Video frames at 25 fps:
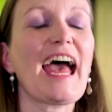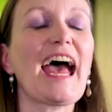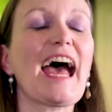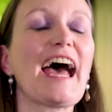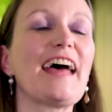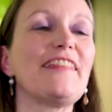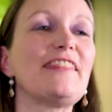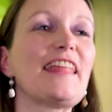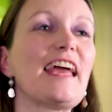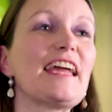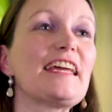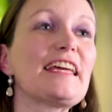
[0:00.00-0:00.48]

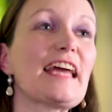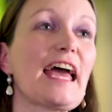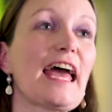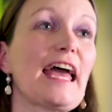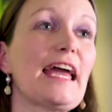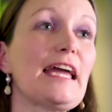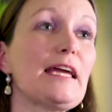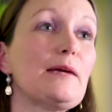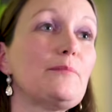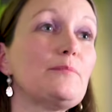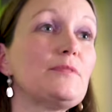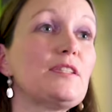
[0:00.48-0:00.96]
And they
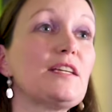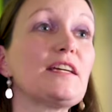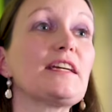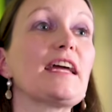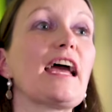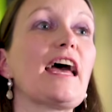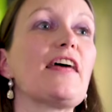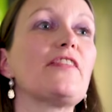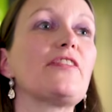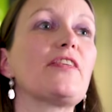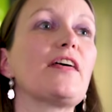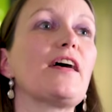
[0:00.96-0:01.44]
came
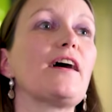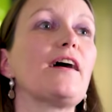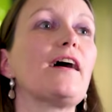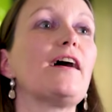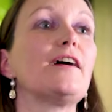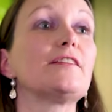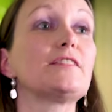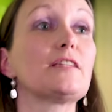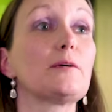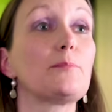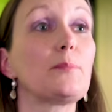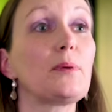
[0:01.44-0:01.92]
together
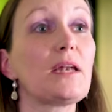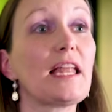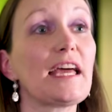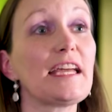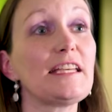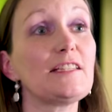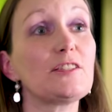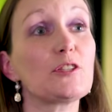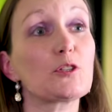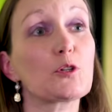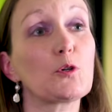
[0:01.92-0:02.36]
at a place